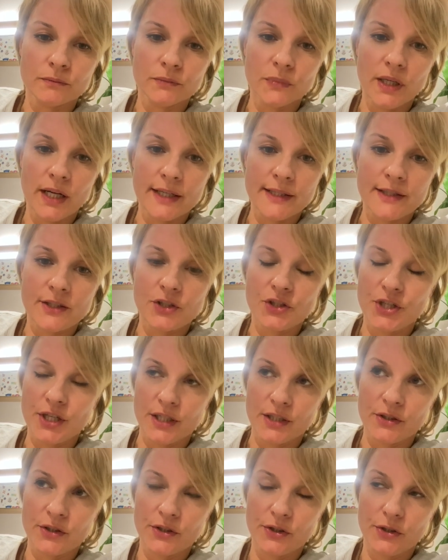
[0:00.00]
I
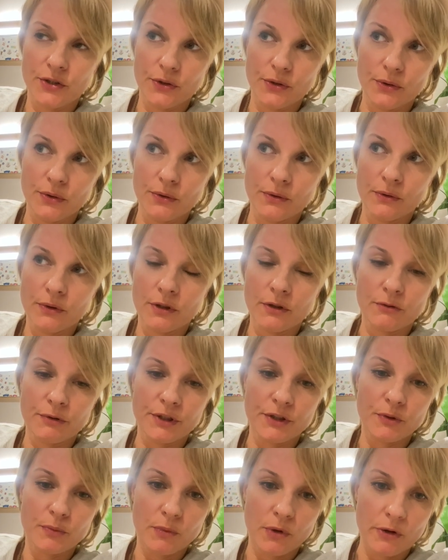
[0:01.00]
suggest you
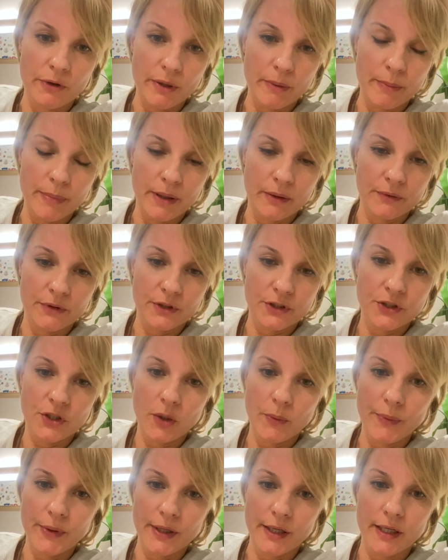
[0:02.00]
read more about the
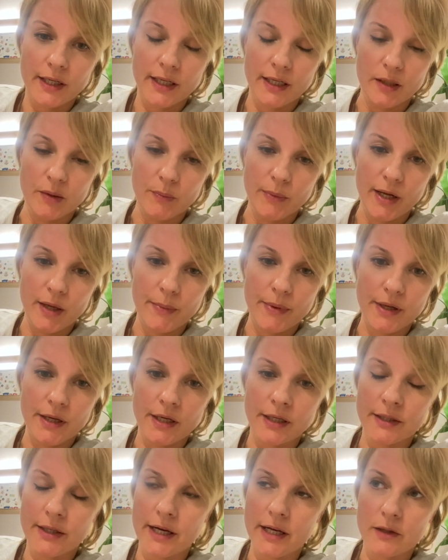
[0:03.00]
topic, and maybe
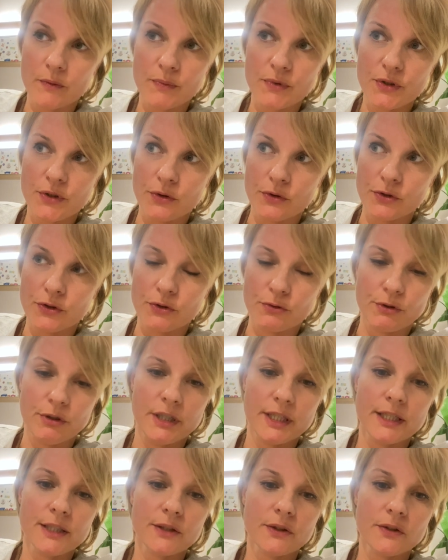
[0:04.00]
it helps you to
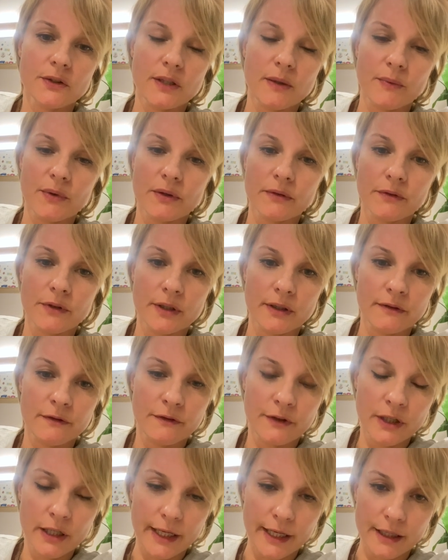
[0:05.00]
release some of the
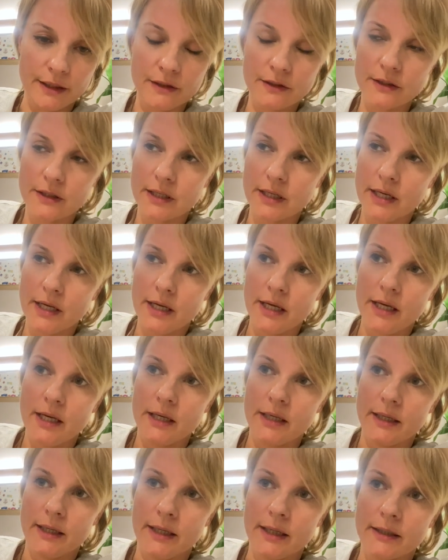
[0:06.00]
feelings.
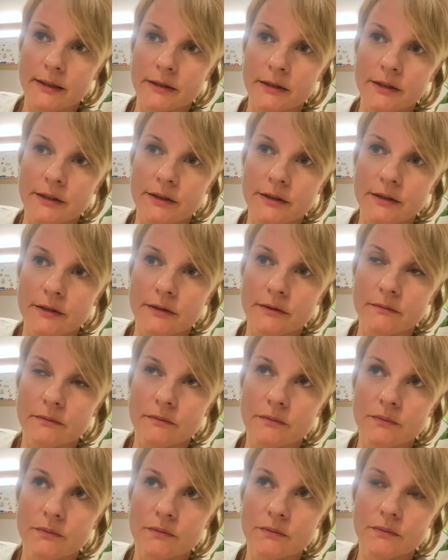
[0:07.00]
And
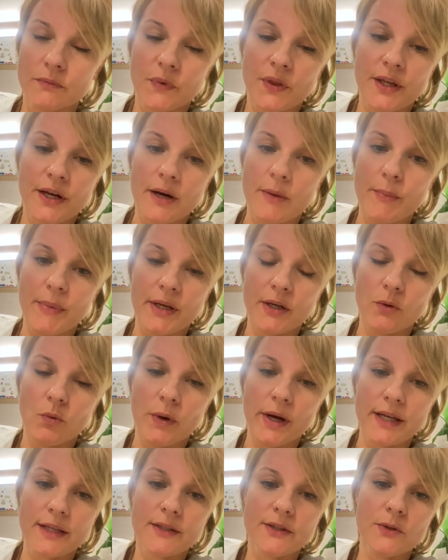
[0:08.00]
there are many
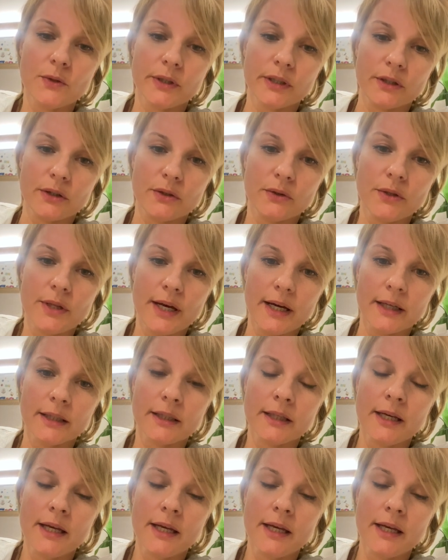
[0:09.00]
ways you can do that.